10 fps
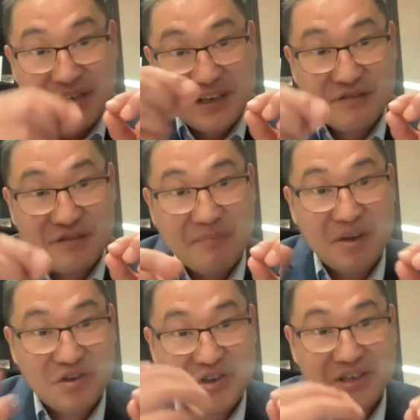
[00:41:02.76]
single
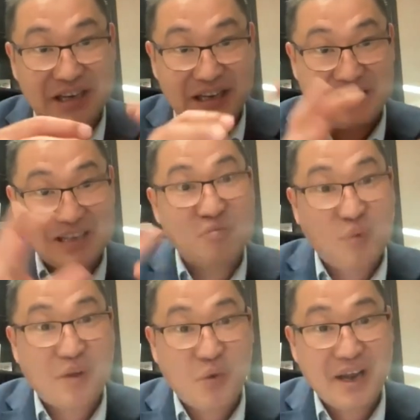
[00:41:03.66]
images in this
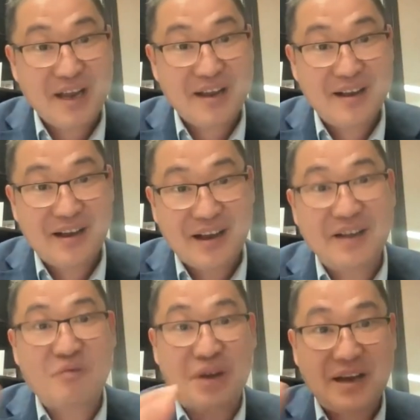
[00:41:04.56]
1 week, and
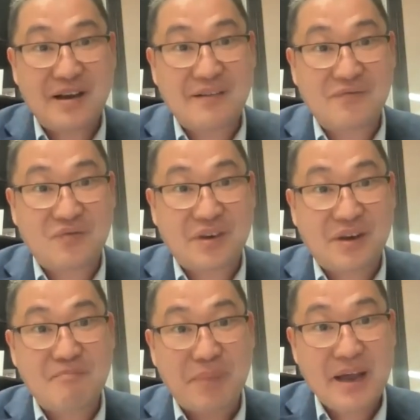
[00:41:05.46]
then we can
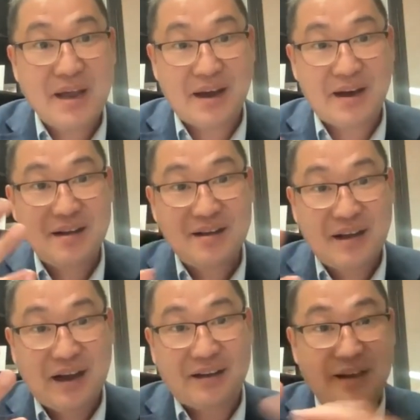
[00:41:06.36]
compare
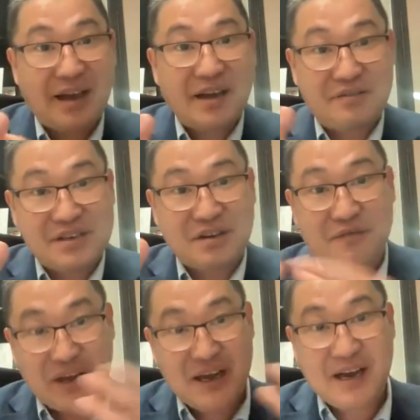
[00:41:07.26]
the accuracy of
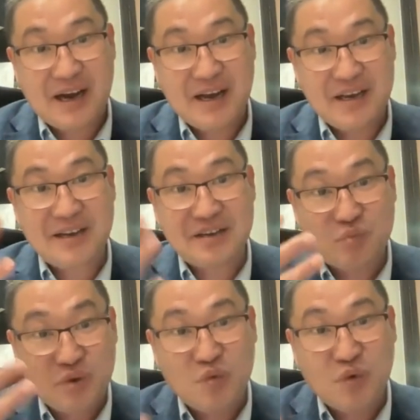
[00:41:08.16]
the AI in this
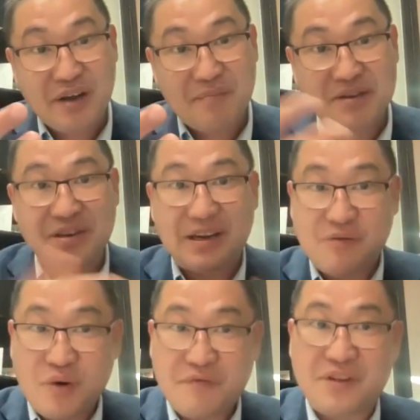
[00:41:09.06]
real world image and
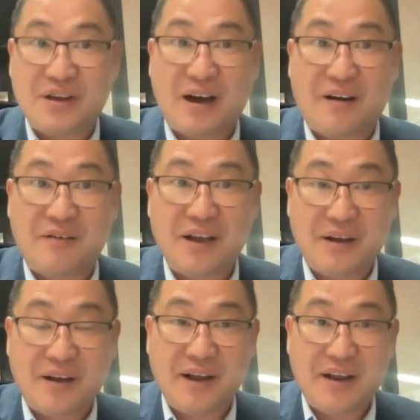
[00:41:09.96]
with our
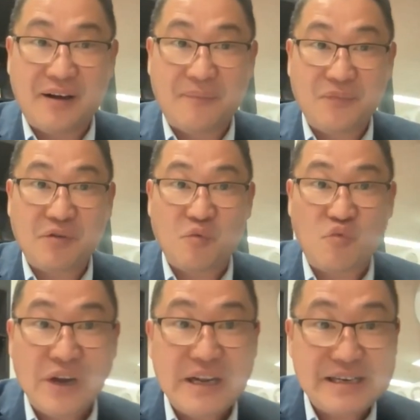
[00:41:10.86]

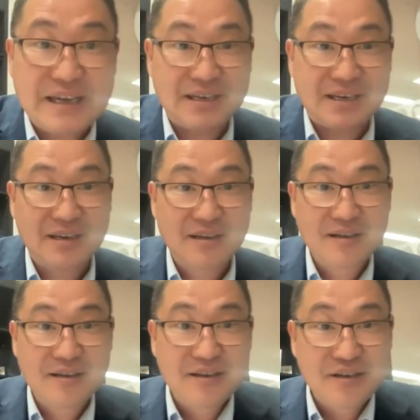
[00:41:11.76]
reading center.
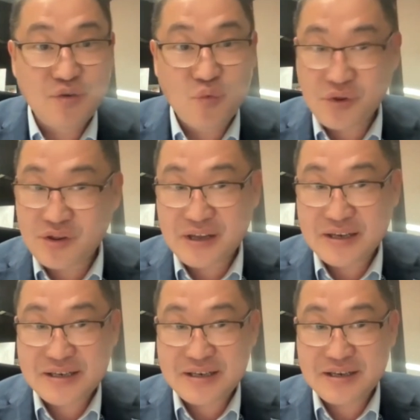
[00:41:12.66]
So would
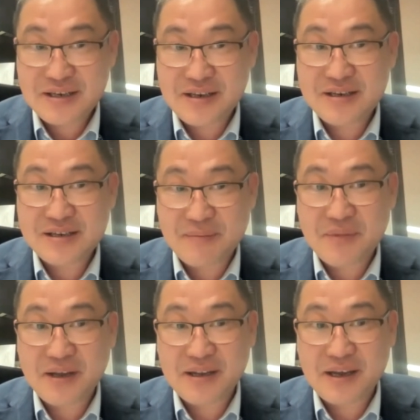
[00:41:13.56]
this
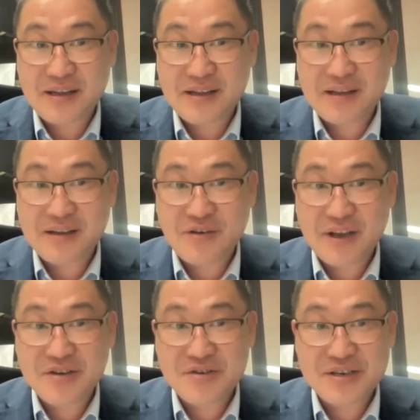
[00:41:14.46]
something that you're
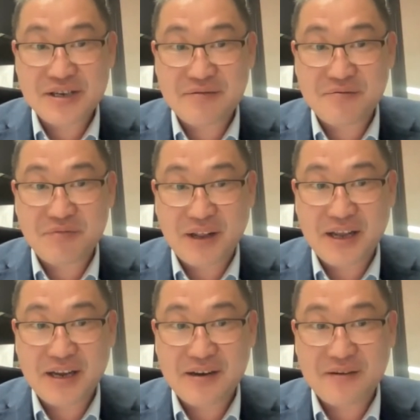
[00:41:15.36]
interested in
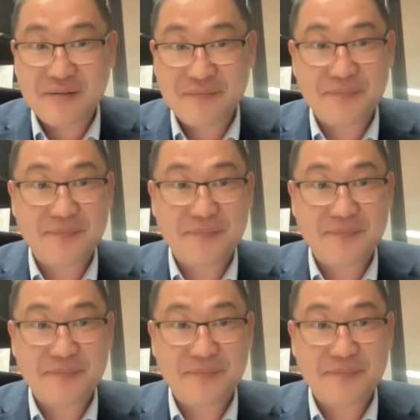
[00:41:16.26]
running, or?